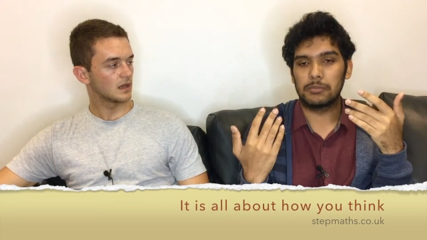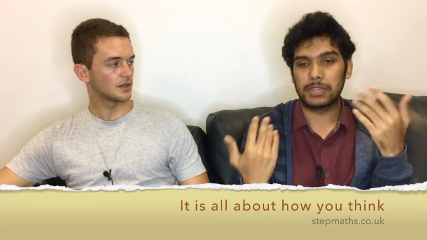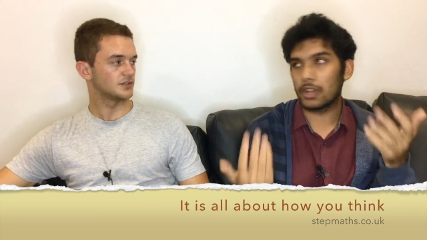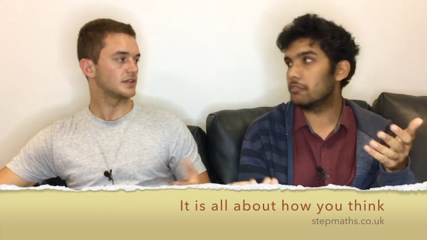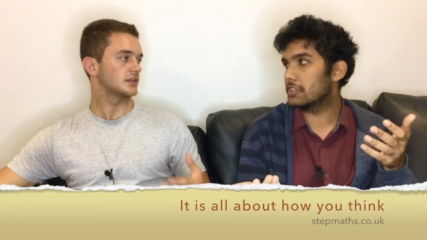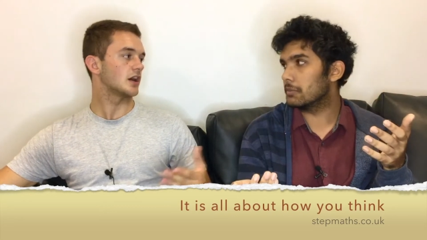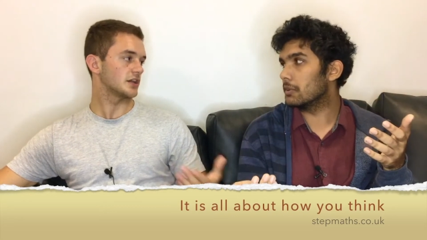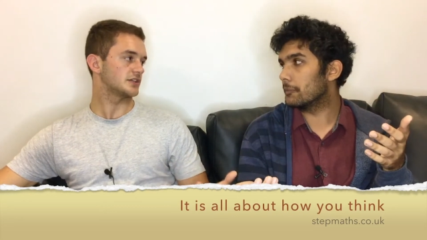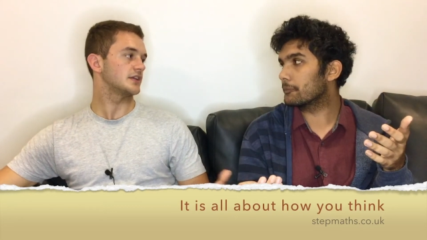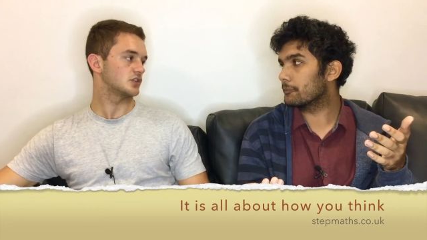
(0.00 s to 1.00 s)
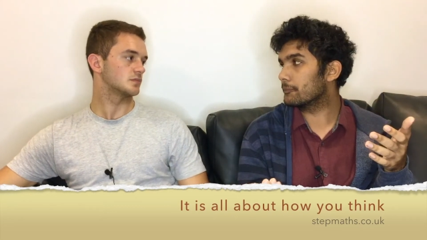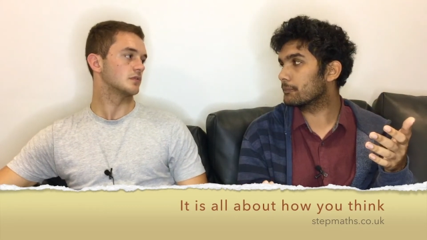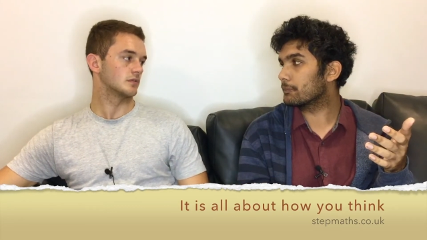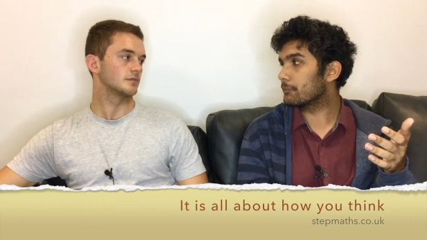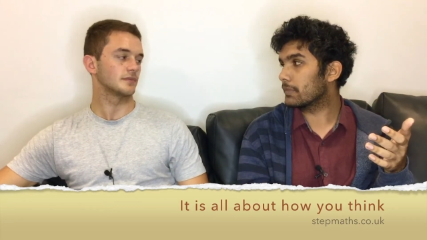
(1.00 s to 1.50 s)
Speaker 1: be are comfortable. Te- are
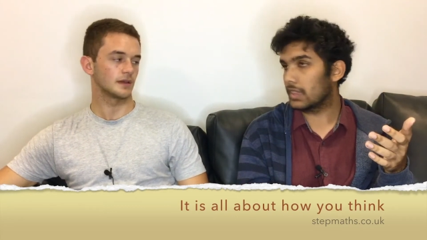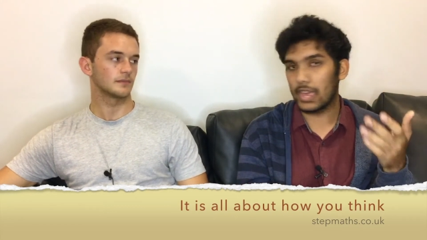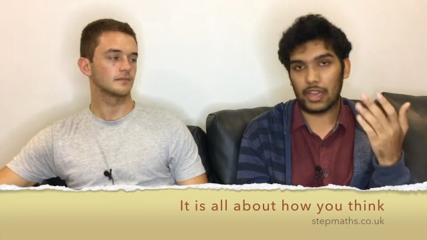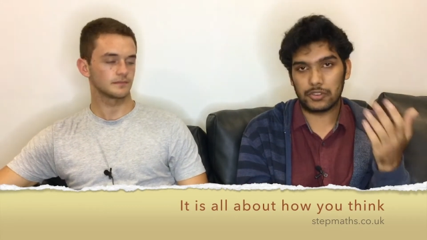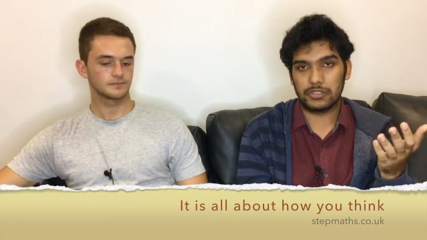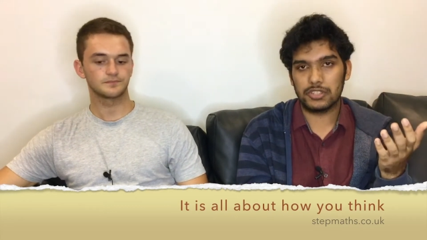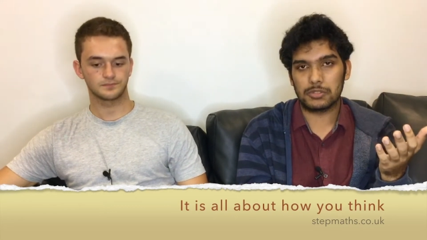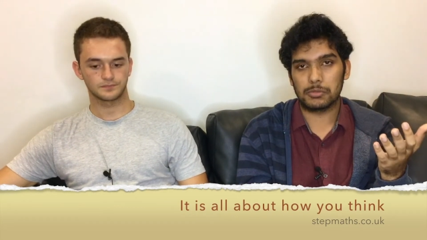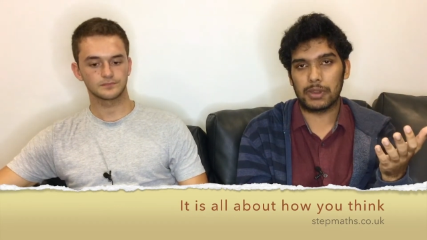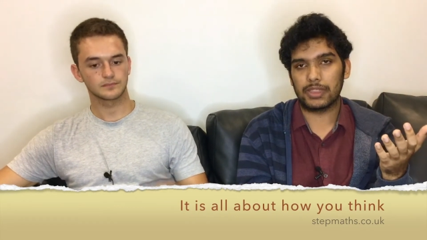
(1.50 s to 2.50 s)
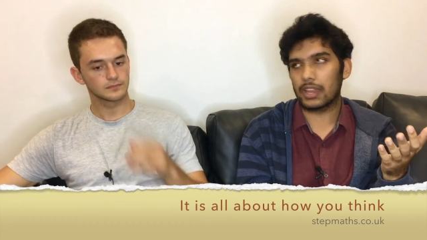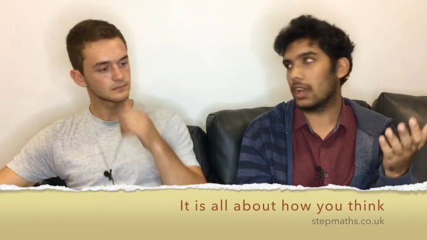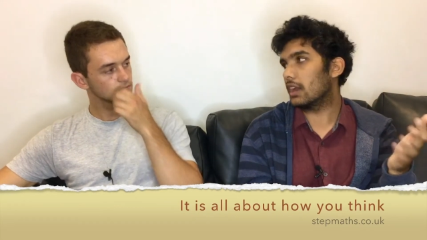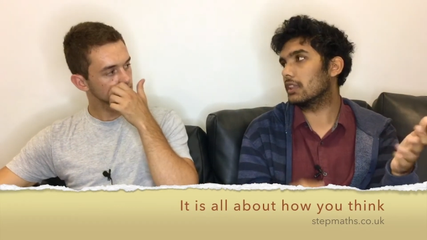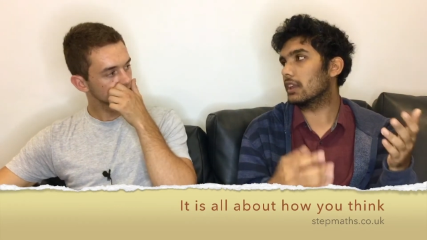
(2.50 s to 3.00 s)
teachable? Yeah. yeah. are you teachable by that
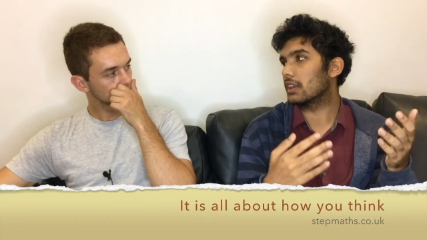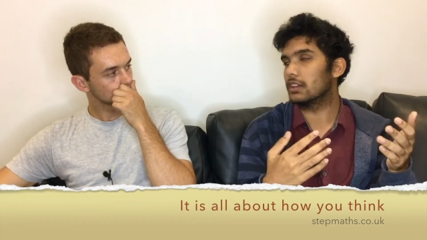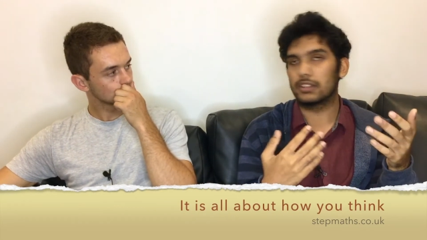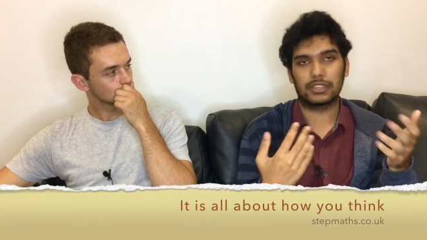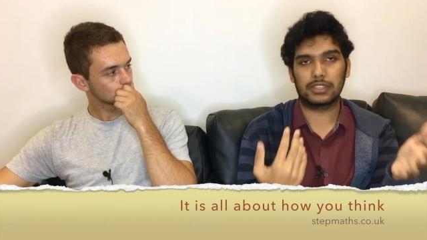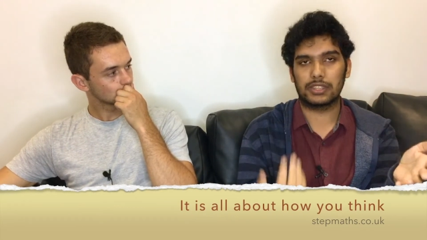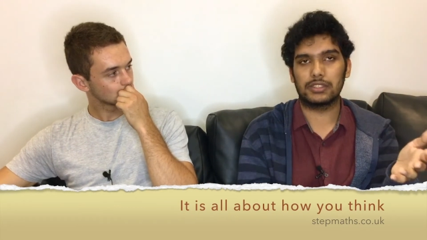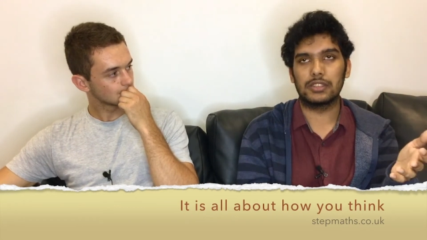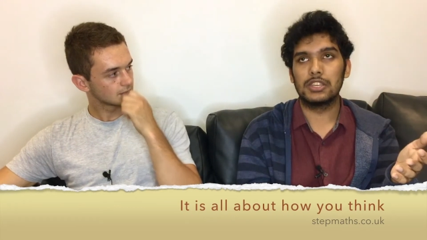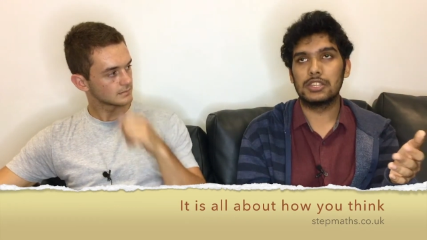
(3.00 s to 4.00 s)
guy? Like, can you?